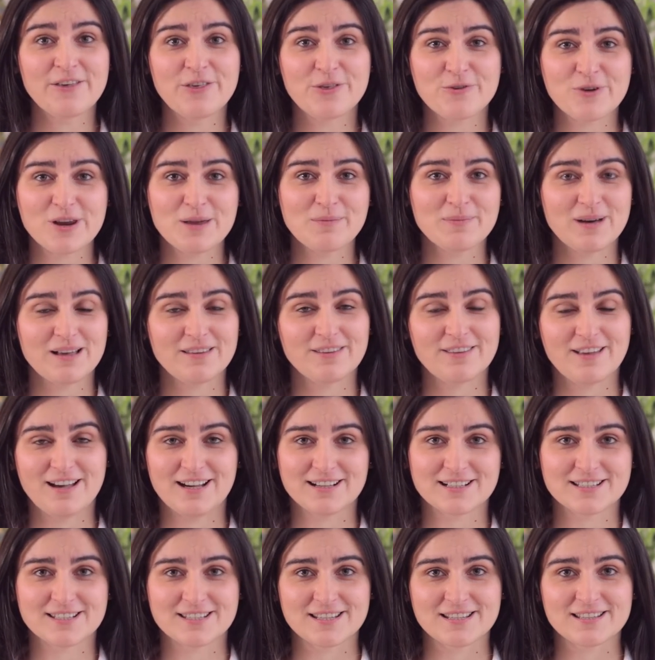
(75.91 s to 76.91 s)
3-month
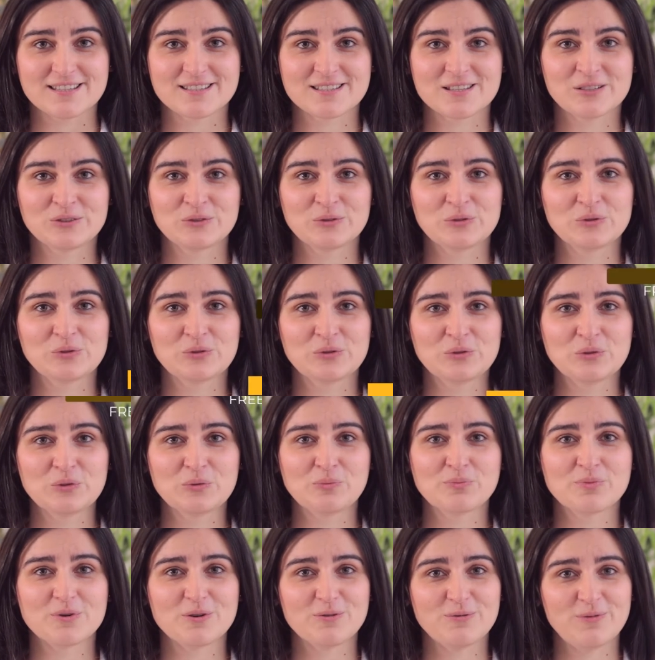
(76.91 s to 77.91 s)
access to
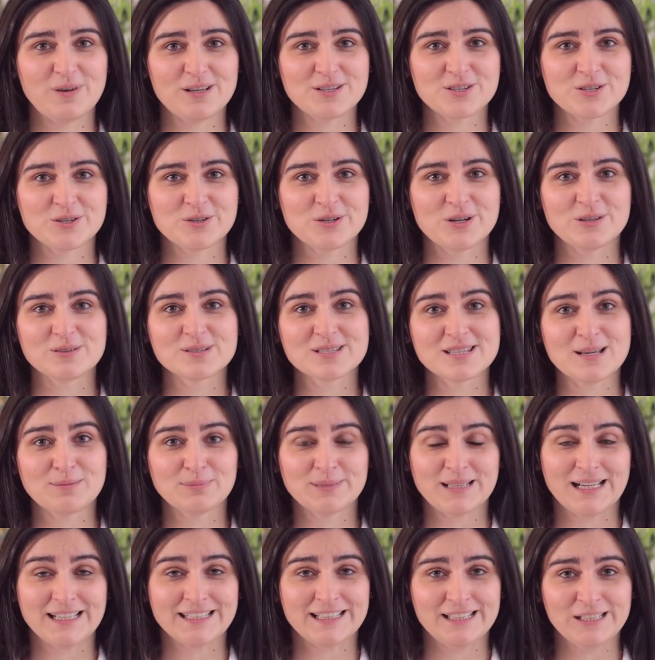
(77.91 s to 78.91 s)
two professional
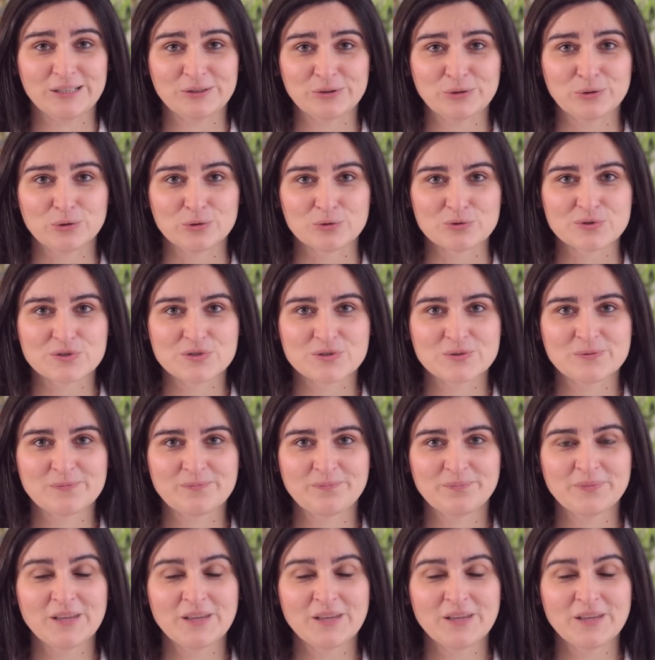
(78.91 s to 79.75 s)
subtitling tools,